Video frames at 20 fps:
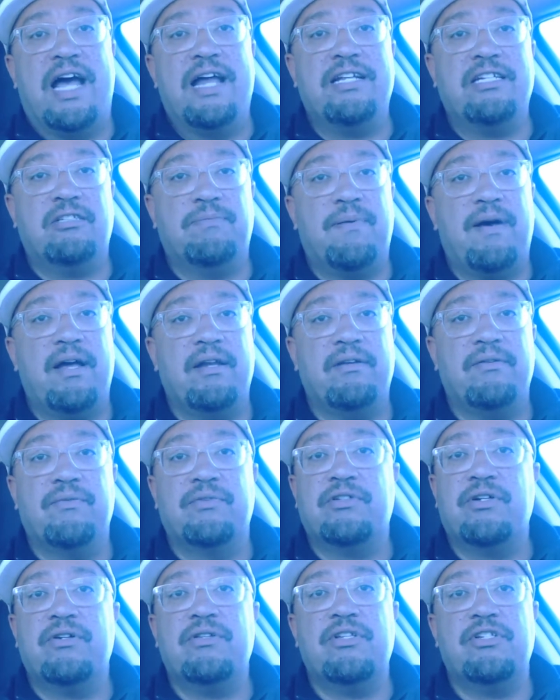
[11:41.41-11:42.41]
hiding spot
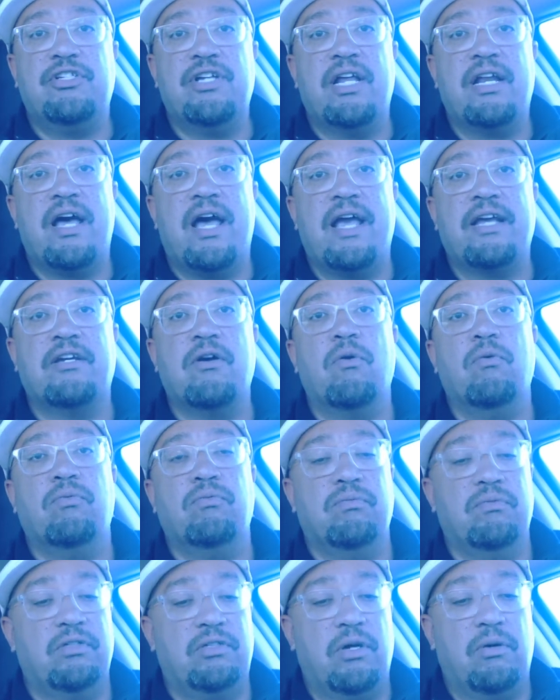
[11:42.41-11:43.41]
and Return of the Jedi and